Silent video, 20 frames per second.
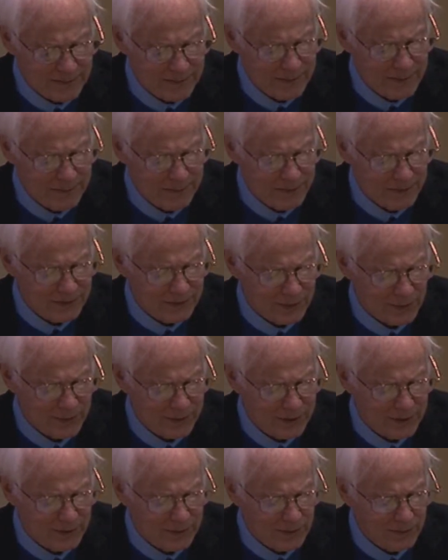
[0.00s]
members
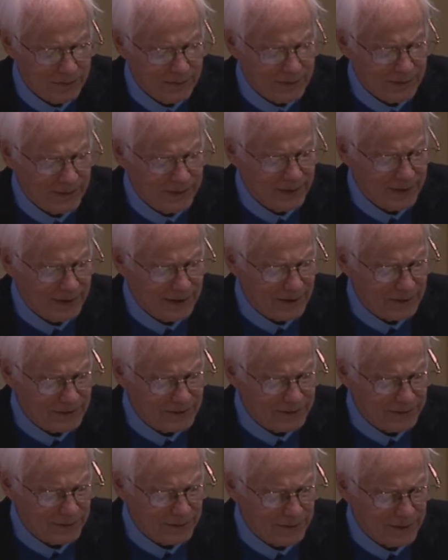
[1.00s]
wander over to the House
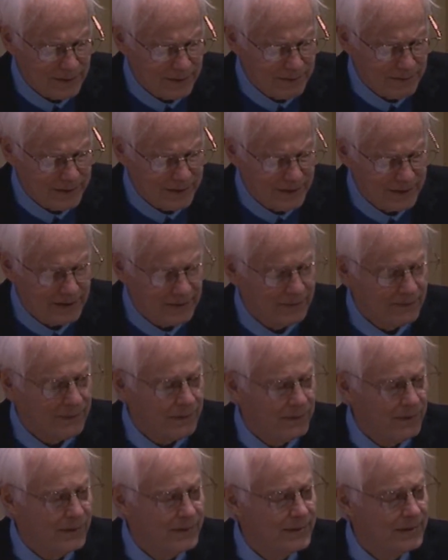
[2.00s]
floor back and
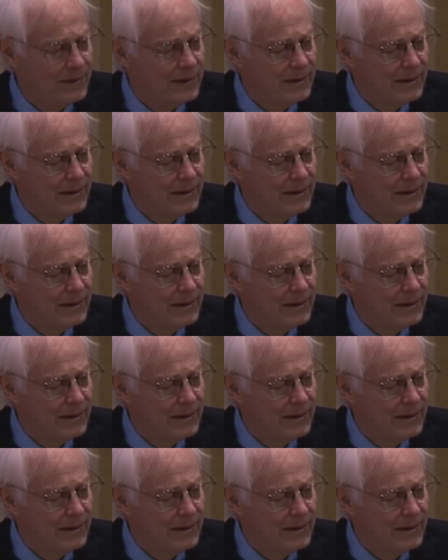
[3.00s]
forth